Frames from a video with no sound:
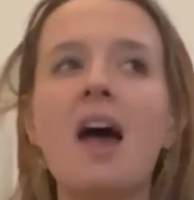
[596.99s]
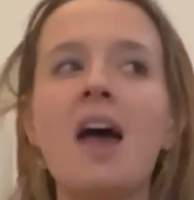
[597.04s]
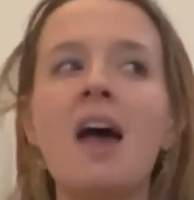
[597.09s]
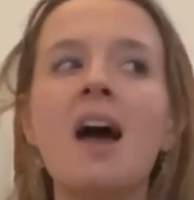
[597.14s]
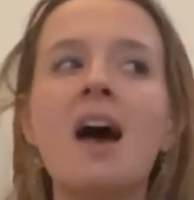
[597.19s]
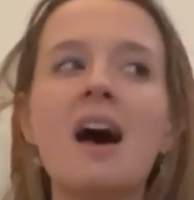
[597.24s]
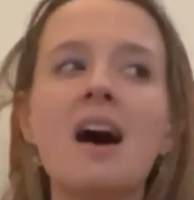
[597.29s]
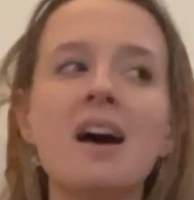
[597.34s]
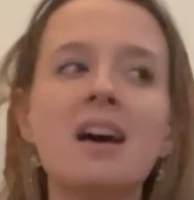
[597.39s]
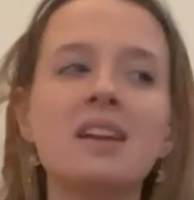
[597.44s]

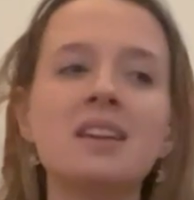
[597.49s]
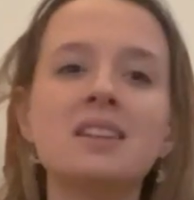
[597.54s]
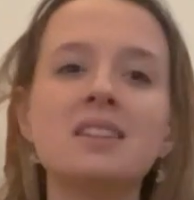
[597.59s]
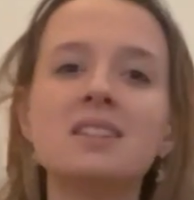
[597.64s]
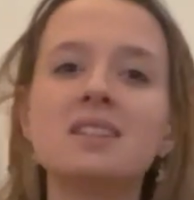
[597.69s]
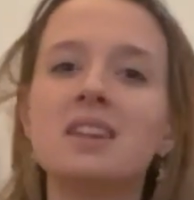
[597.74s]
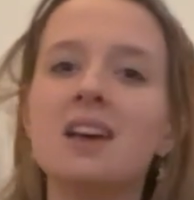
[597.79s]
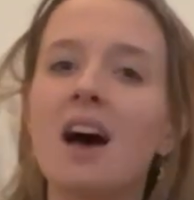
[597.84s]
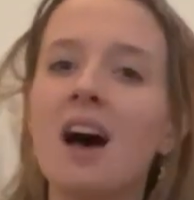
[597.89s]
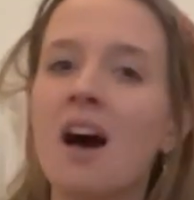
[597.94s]

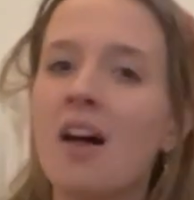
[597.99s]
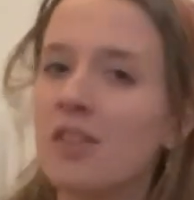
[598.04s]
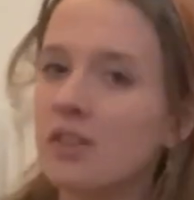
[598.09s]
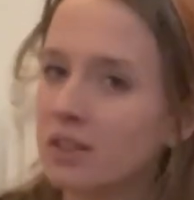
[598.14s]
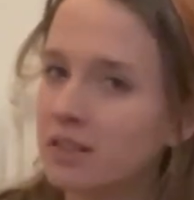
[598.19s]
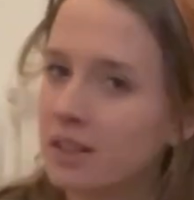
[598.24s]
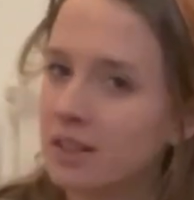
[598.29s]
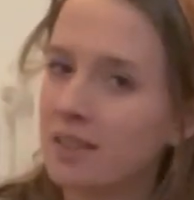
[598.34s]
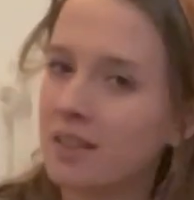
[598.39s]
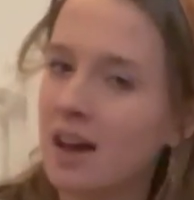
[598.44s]
And
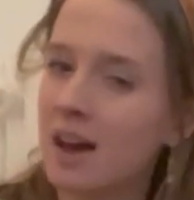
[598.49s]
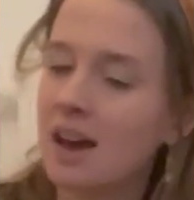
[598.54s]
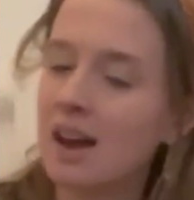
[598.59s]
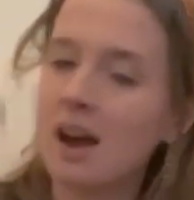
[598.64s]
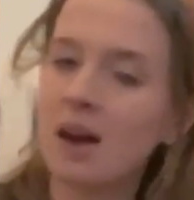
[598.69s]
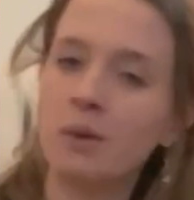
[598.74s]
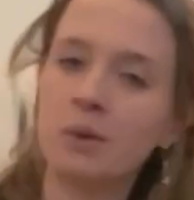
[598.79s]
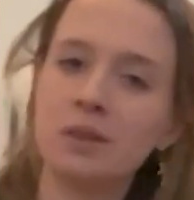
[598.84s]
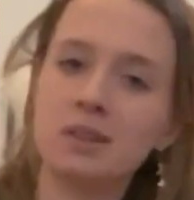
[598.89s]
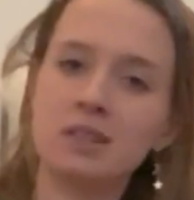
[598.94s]
other than
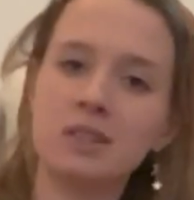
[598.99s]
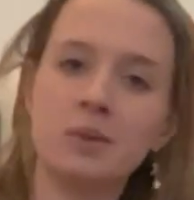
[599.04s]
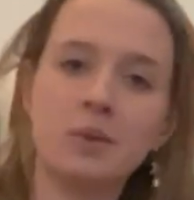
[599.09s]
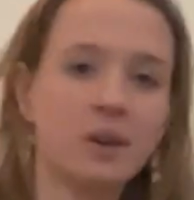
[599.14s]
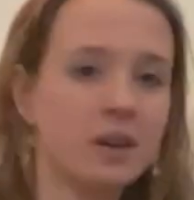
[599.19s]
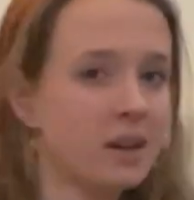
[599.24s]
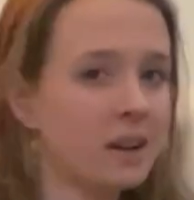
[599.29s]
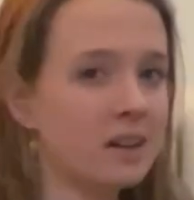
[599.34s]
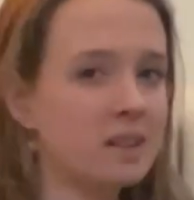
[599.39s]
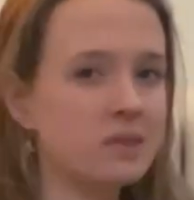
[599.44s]
that, I will see you
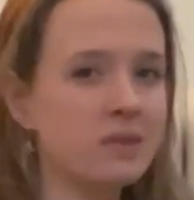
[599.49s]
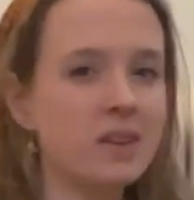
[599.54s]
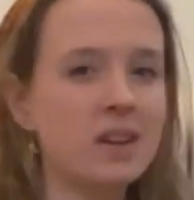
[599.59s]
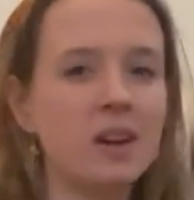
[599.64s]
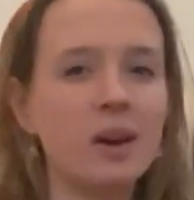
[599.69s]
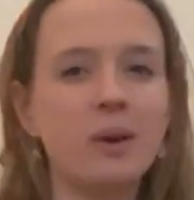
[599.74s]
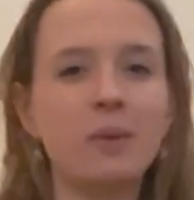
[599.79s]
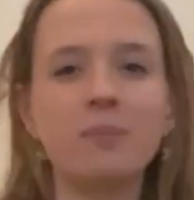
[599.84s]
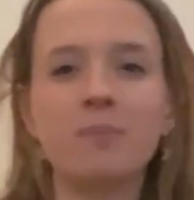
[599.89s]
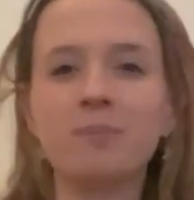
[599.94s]
in our next
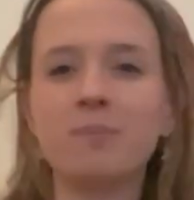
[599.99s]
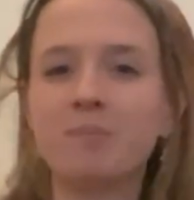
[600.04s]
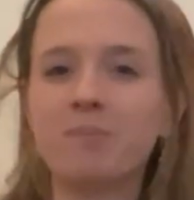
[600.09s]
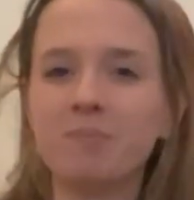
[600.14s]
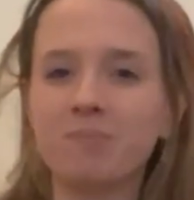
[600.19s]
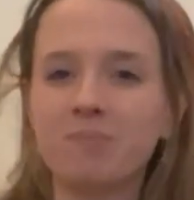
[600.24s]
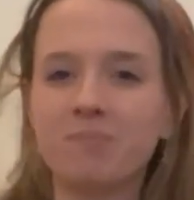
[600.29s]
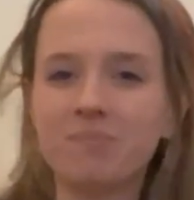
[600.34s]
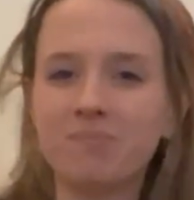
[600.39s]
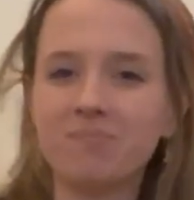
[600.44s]
video.
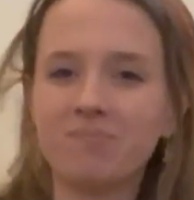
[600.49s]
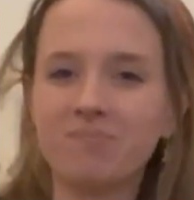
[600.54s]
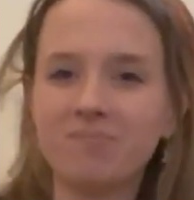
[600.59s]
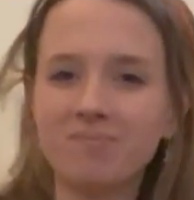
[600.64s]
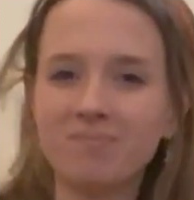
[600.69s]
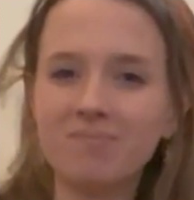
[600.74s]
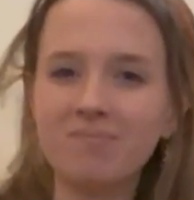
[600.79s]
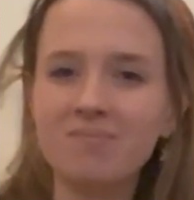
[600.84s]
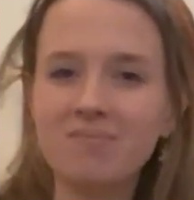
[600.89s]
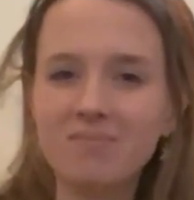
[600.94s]

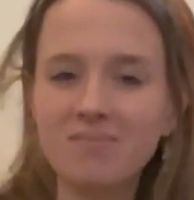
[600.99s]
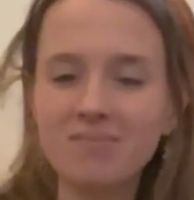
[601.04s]
Ultra